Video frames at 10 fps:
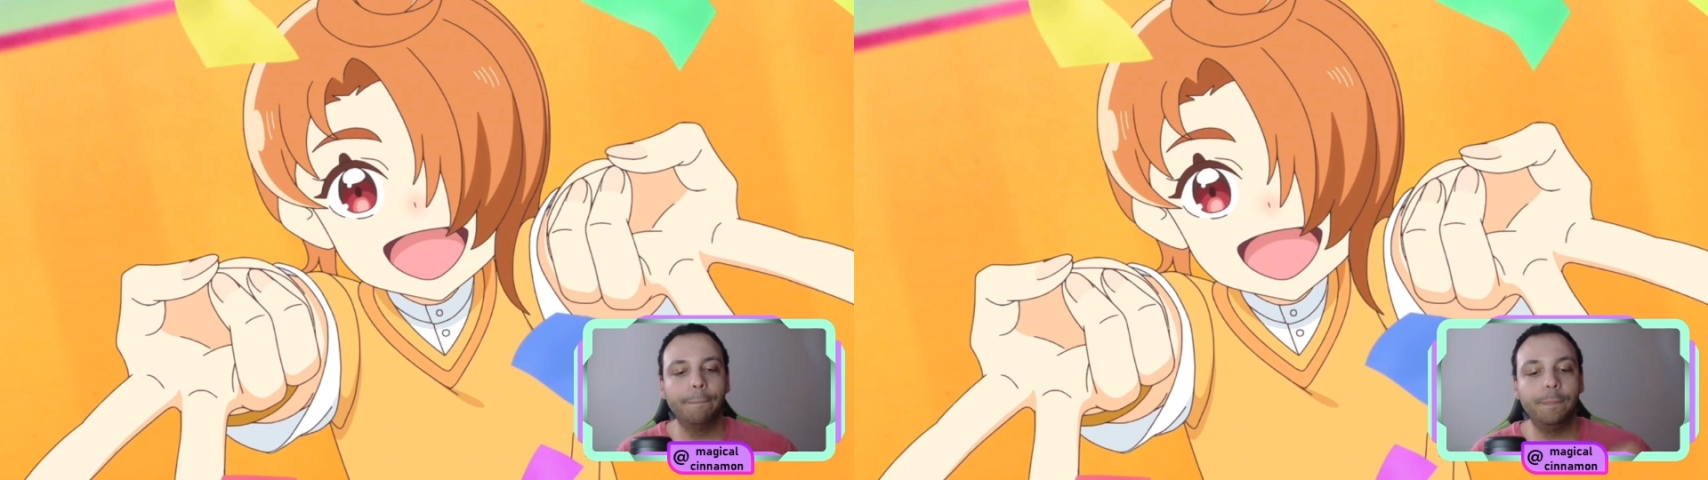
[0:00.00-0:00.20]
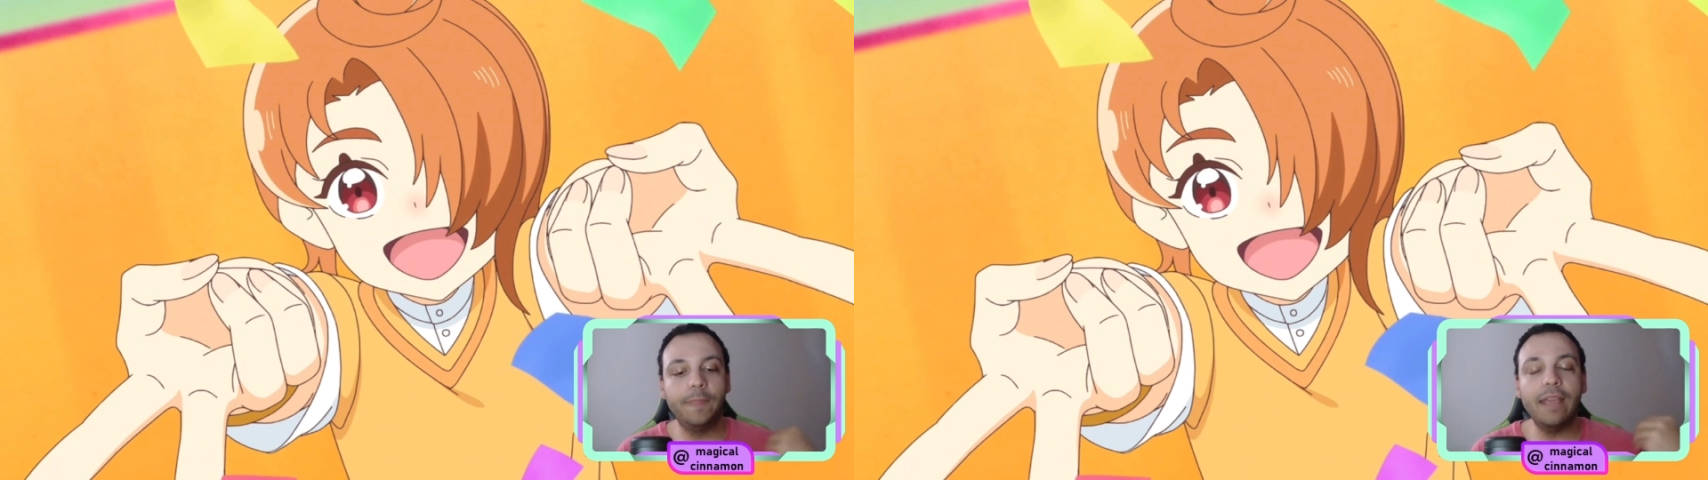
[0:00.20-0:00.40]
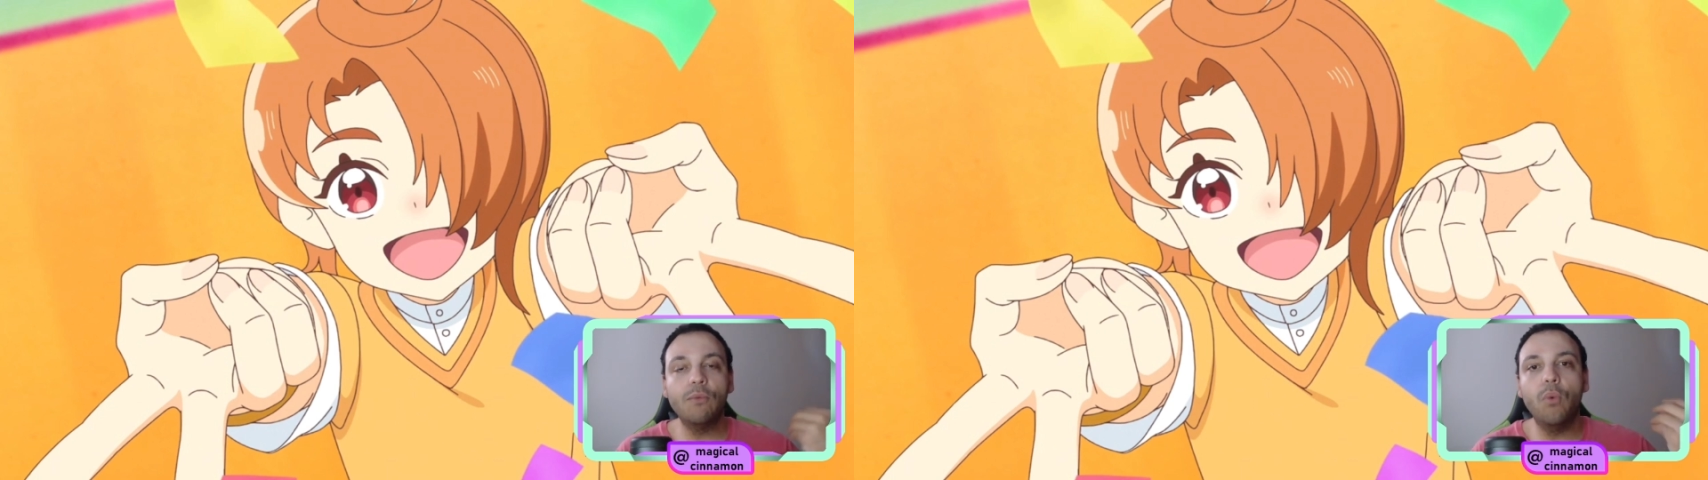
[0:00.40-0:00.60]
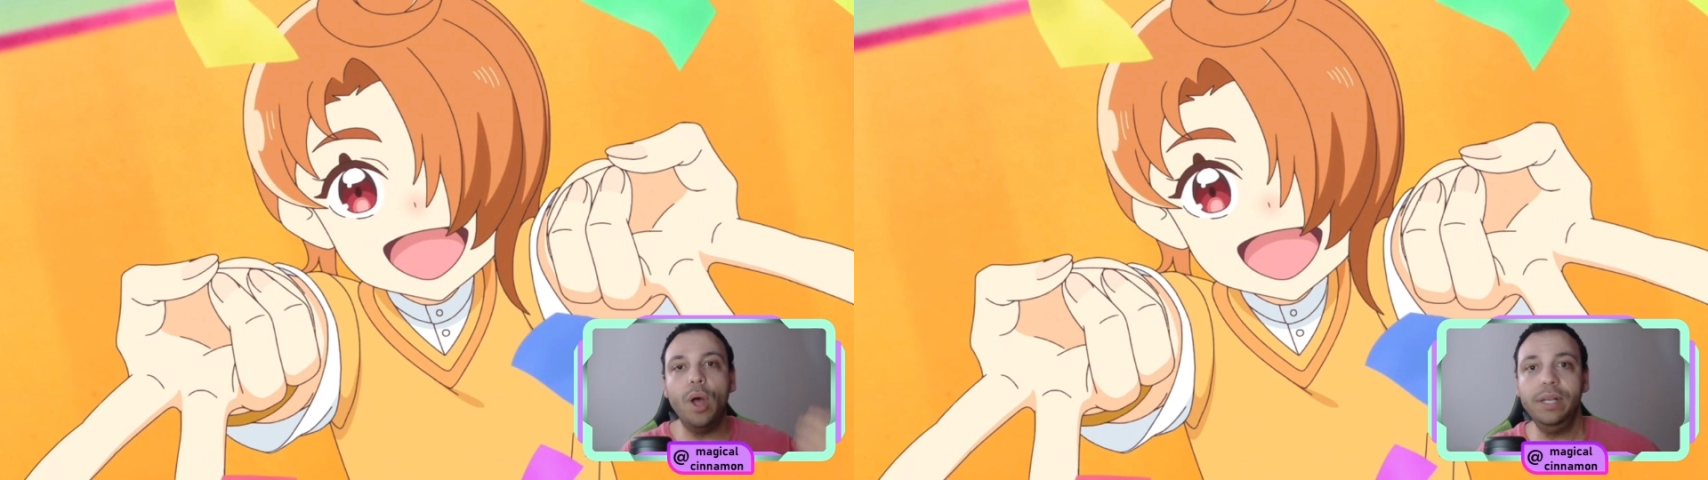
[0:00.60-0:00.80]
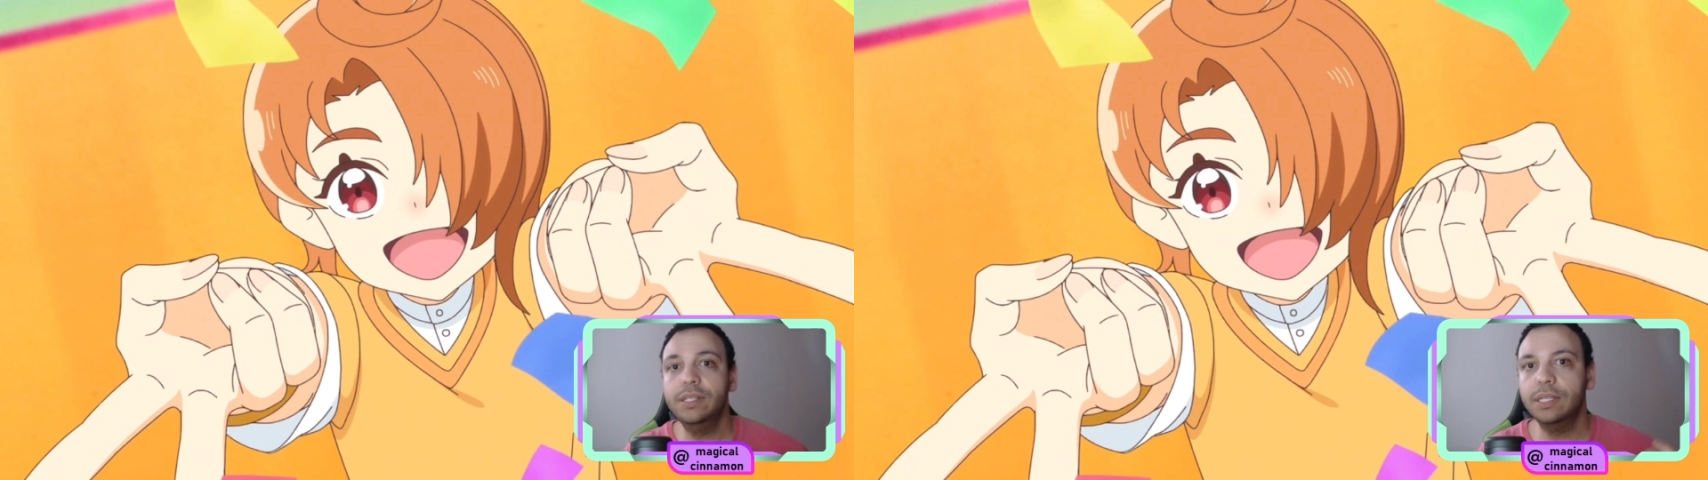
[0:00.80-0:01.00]
they
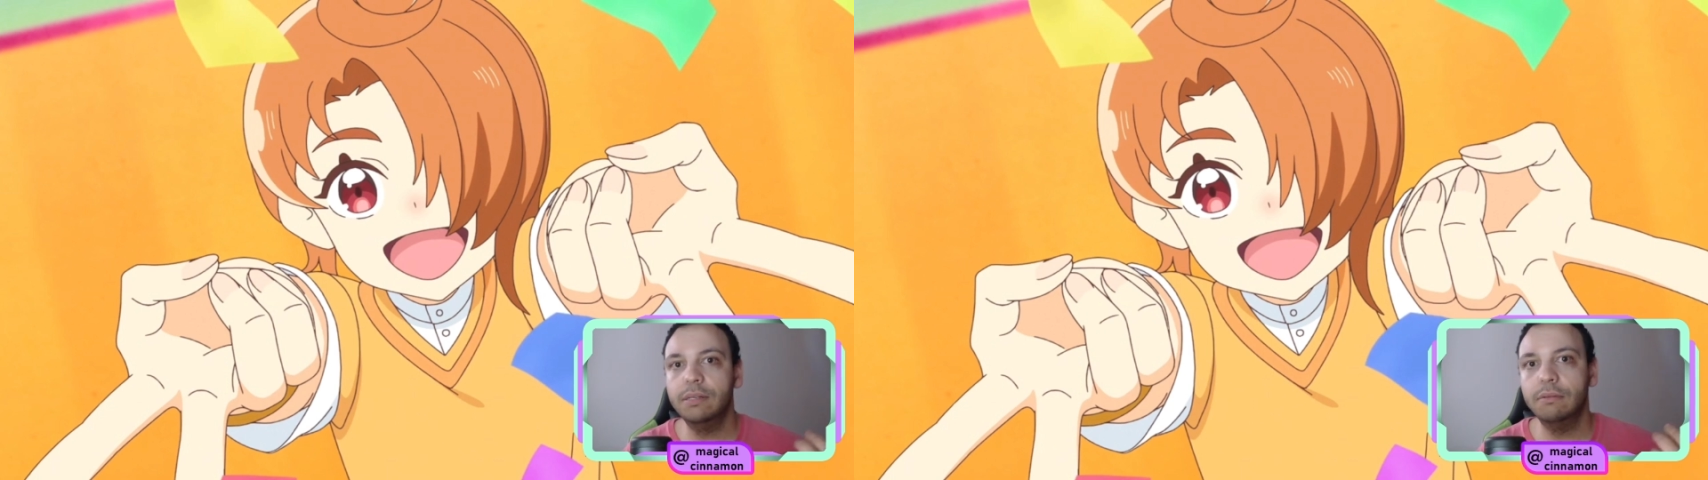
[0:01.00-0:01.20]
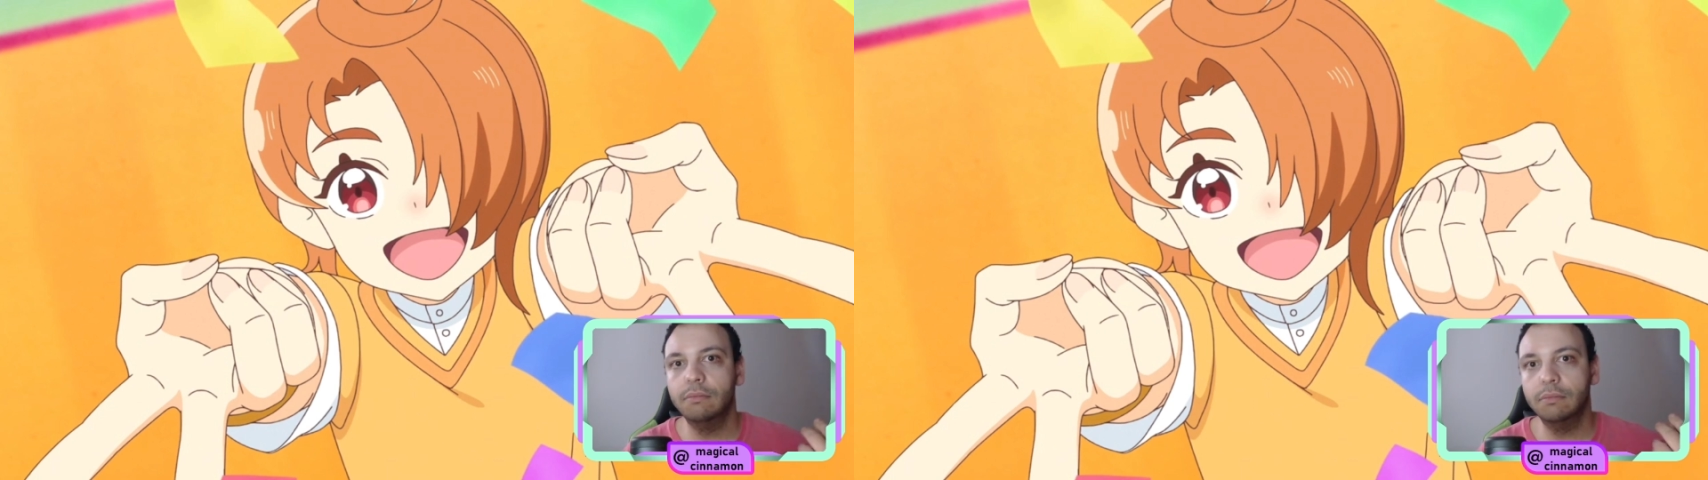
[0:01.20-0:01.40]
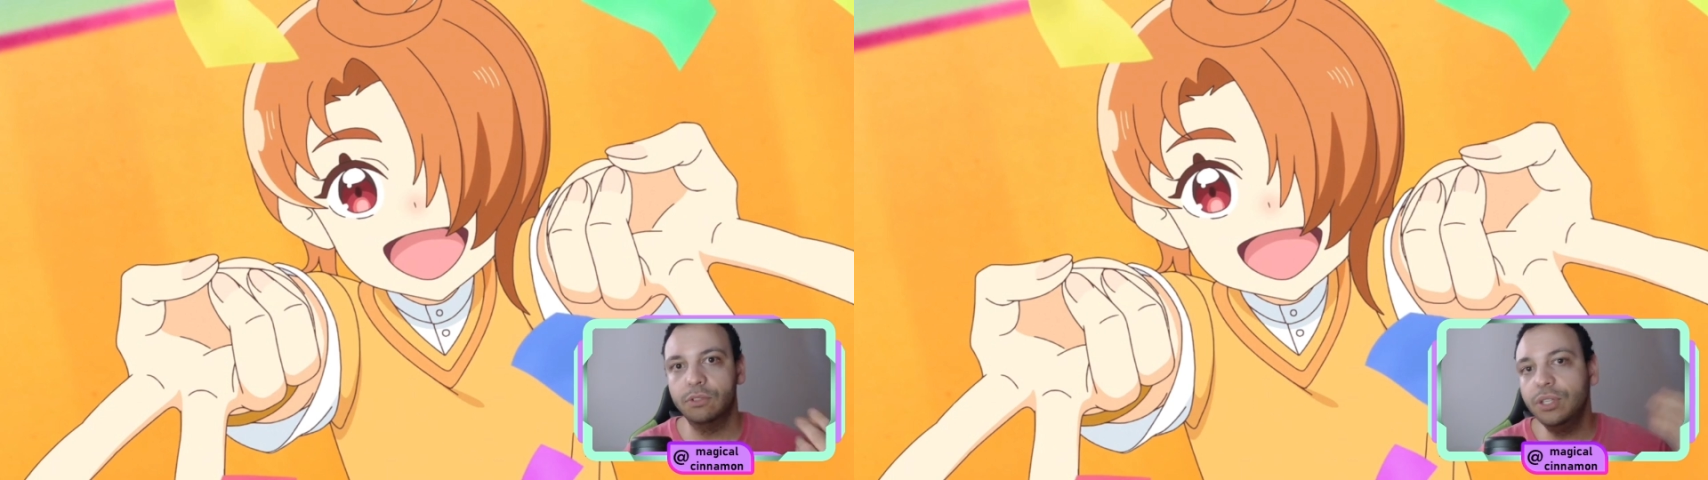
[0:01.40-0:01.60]
want to